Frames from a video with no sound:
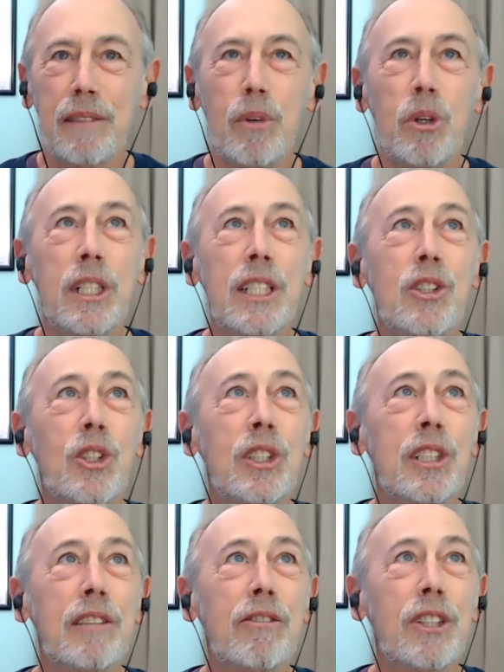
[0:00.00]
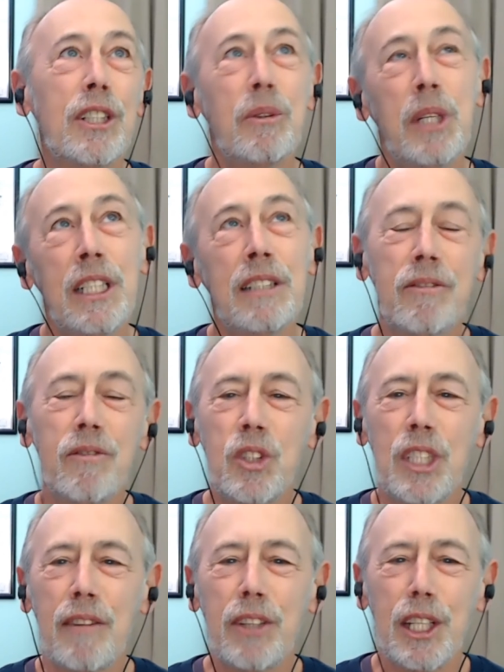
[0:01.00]
Boy, it's early for you. Well,
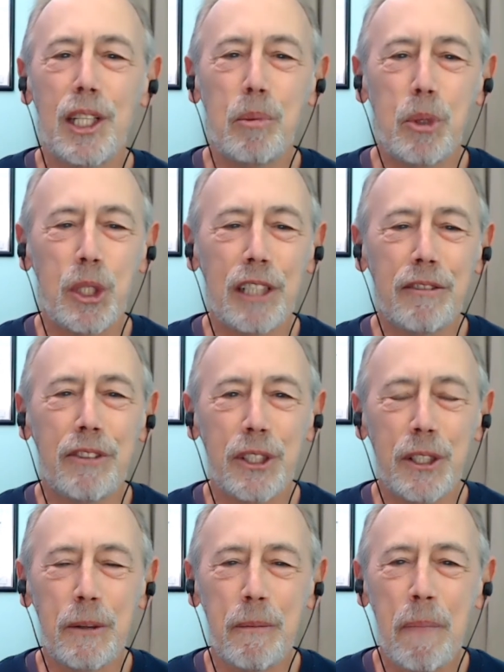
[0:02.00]
7 in the morning for you.